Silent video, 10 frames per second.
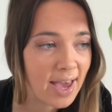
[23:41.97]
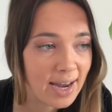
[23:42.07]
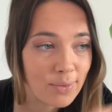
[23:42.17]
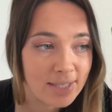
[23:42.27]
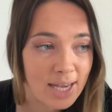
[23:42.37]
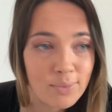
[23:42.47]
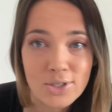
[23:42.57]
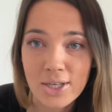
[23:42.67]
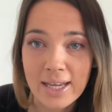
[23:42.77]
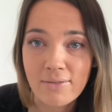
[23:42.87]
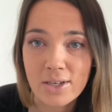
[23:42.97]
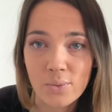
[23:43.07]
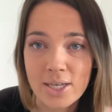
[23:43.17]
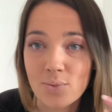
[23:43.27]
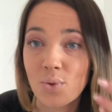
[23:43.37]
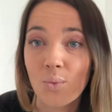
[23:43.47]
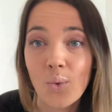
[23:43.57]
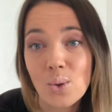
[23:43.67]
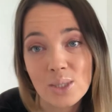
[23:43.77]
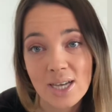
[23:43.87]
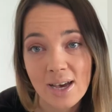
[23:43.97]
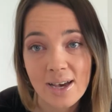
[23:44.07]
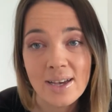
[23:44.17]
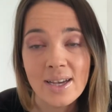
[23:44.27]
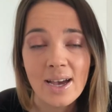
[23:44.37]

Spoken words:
and I was able to leave it, whereas with water,